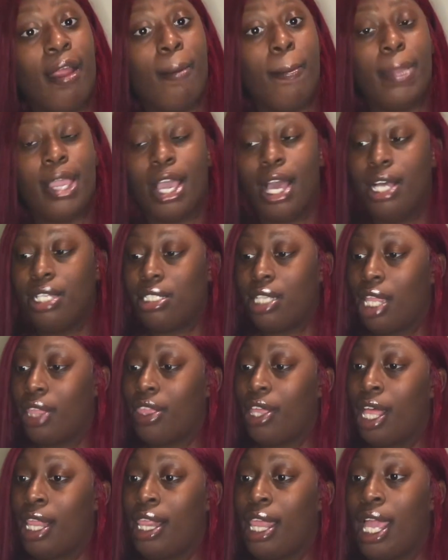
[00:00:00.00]
Because I
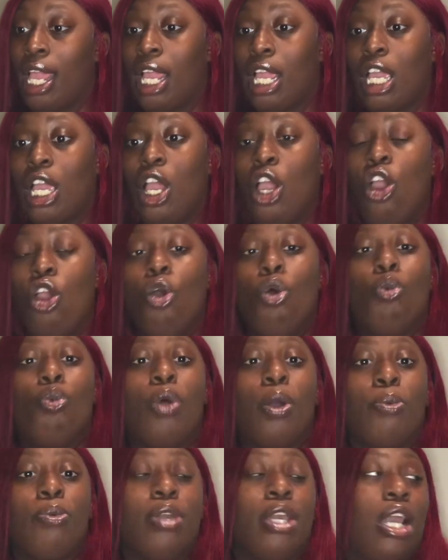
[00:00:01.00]
thought, like,
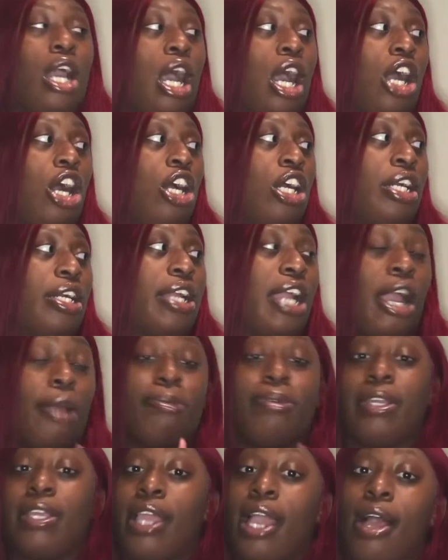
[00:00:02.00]
when we got our cap
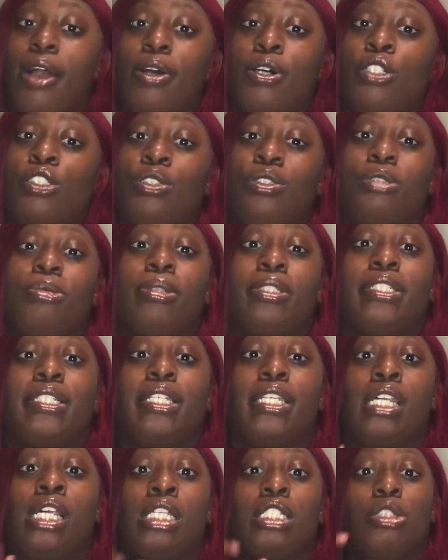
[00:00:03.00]
and gowns, we're supposed to
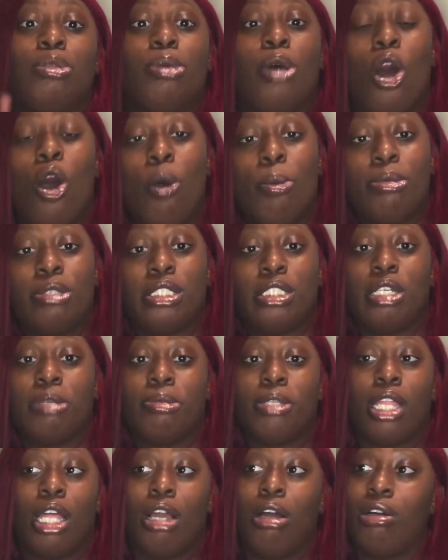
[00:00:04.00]
get our diplomas. I'd
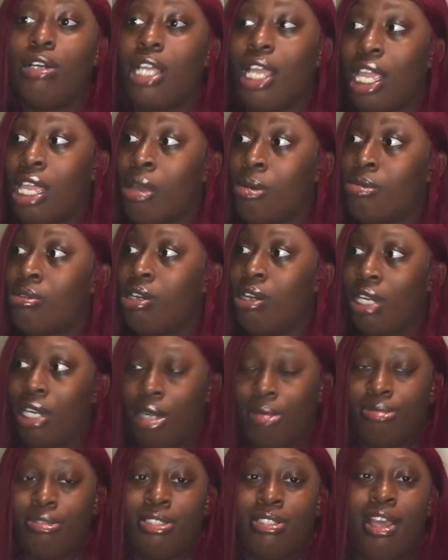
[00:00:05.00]
be like, okay, I'm good.
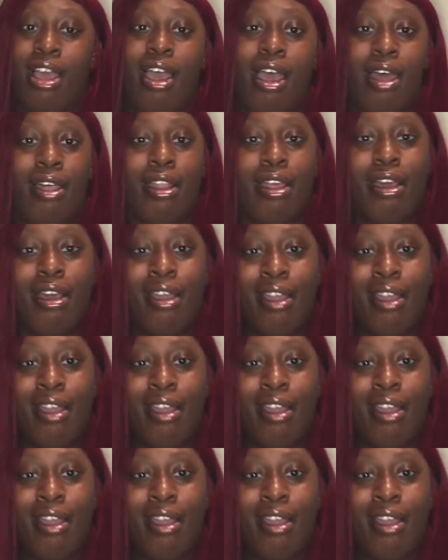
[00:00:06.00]
I'm set.